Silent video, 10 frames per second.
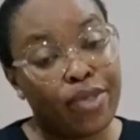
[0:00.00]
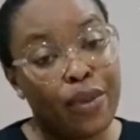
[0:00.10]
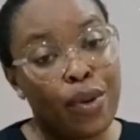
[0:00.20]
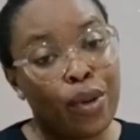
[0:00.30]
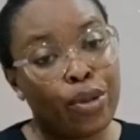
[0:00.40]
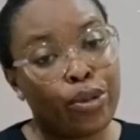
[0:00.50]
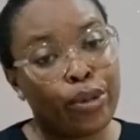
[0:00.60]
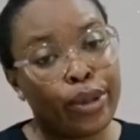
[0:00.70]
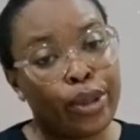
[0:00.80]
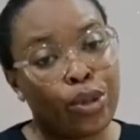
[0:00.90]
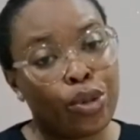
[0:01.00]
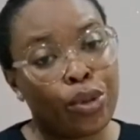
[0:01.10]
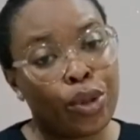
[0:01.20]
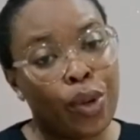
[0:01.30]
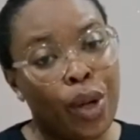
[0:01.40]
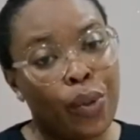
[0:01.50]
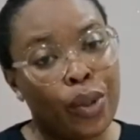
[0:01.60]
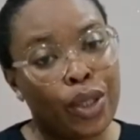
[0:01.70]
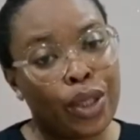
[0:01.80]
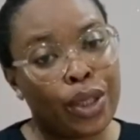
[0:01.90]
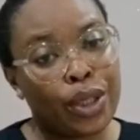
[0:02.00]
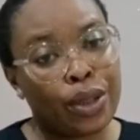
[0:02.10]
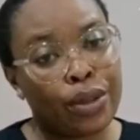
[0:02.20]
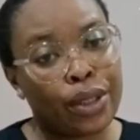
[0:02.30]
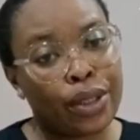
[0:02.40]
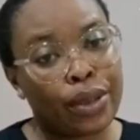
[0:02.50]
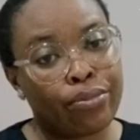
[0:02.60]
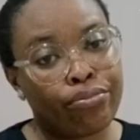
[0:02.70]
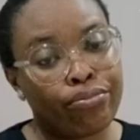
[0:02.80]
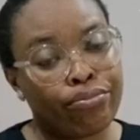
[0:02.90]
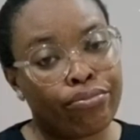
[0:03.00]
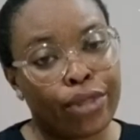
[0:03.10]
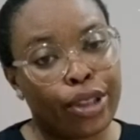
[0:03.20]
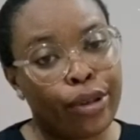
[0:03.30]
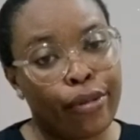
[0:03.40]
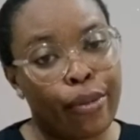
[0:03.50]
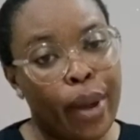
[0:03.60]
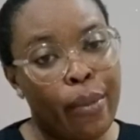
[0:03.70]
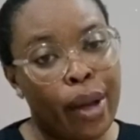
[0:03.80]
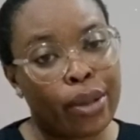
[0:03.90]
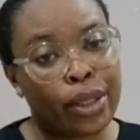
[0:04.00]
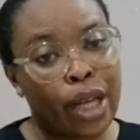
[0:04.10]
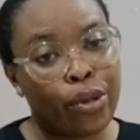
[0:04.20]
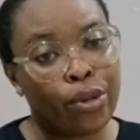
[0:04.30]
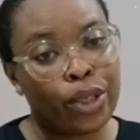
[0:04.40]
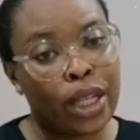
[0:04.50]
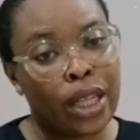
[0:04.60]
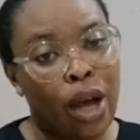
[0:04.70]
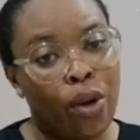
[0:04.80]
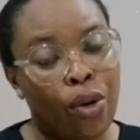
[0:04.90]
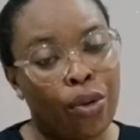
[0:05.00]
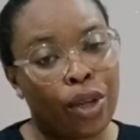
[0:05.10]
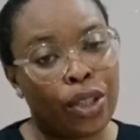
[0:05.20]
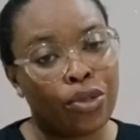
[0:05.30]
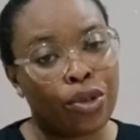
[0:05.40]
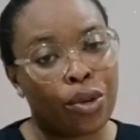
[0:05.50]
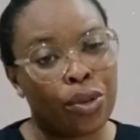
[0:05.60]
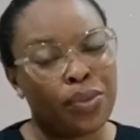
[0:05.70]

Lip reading: If you want to know the story, go and watch the series. It's not from my mouth that you'll hear that I'll call it through.